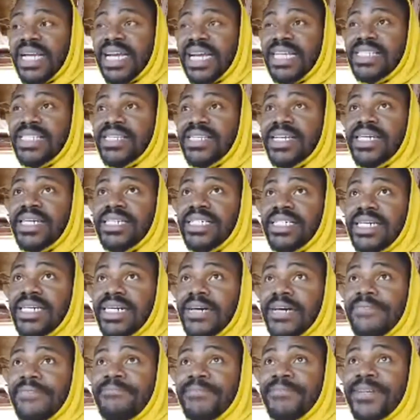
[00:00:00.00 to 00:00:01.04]
with
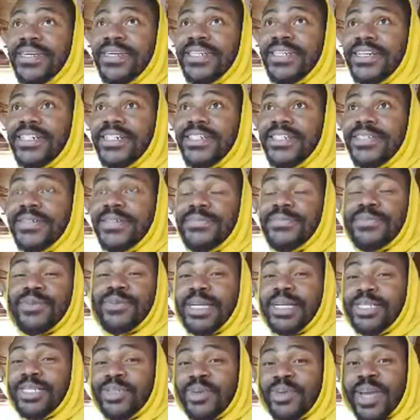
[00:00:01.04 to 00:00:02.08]
materials. Some of the
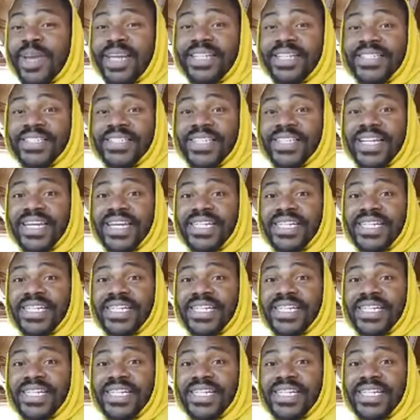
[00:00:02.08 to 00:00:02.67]
materials, like I said,